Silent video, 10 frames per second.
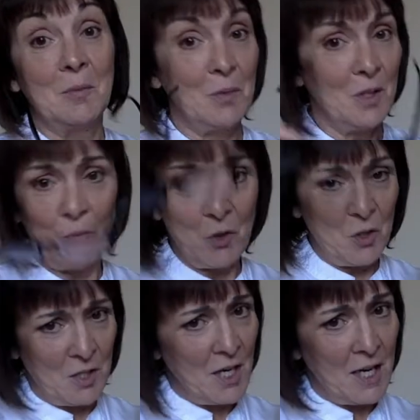but I
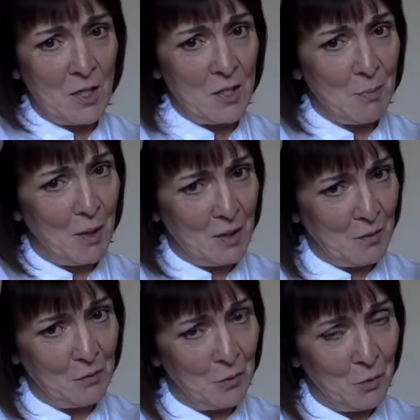wouldn't take a spider
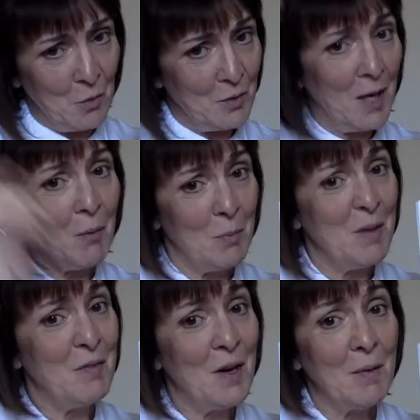for a walk. That would
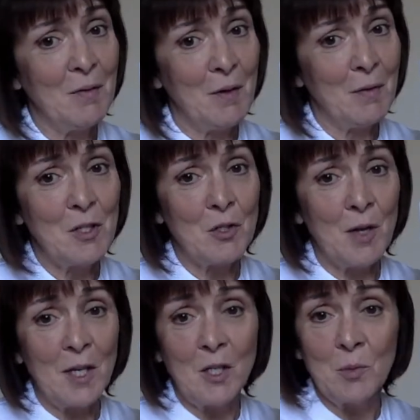be very, very
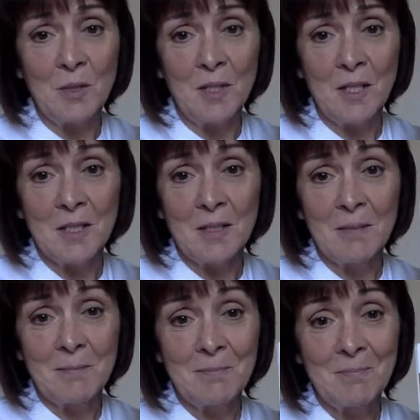strange, wouldn't it?
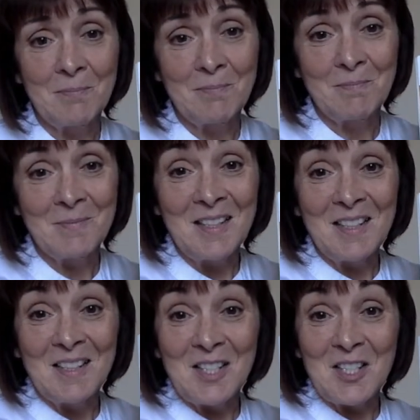
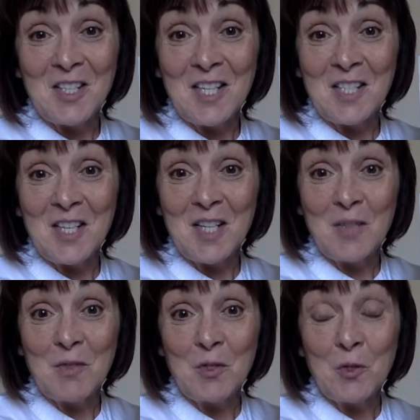So that's the end
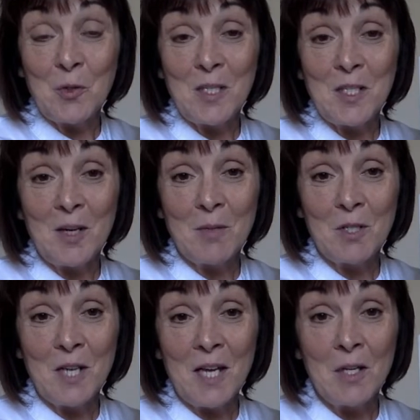of story time
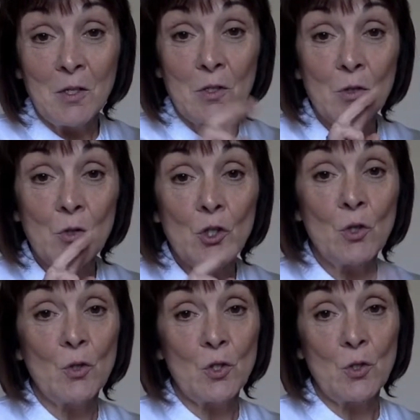today. Two
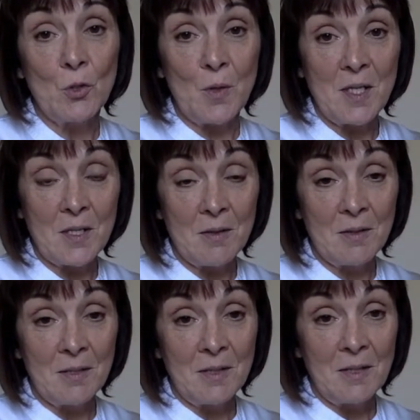short stories
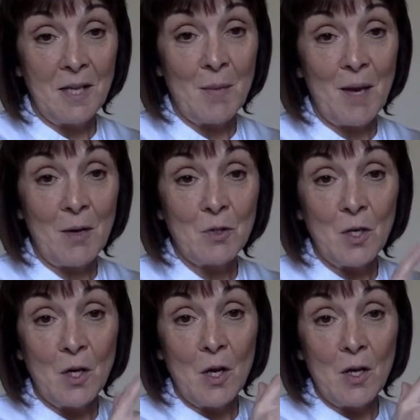about
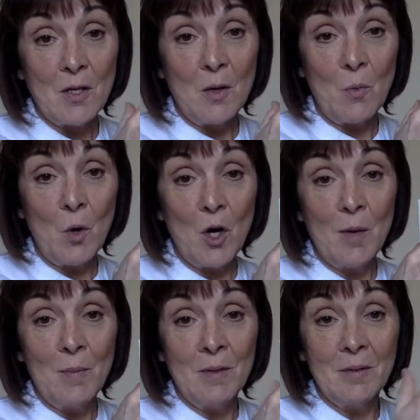
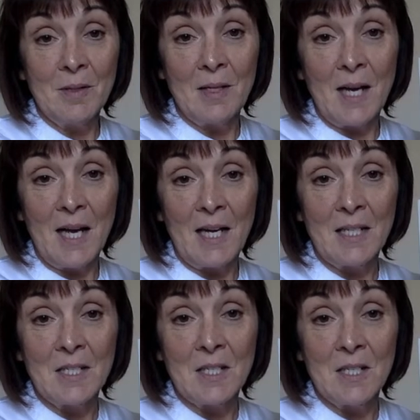worm
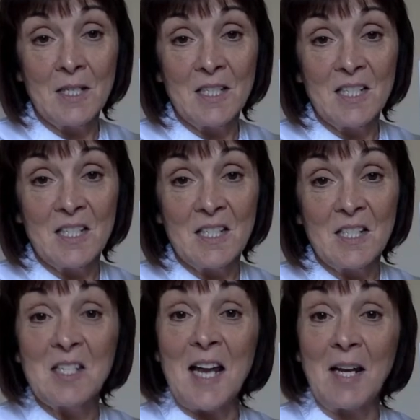and
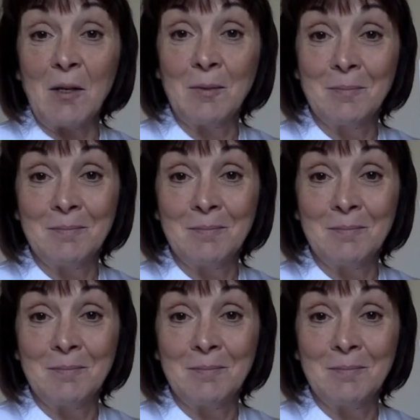snail.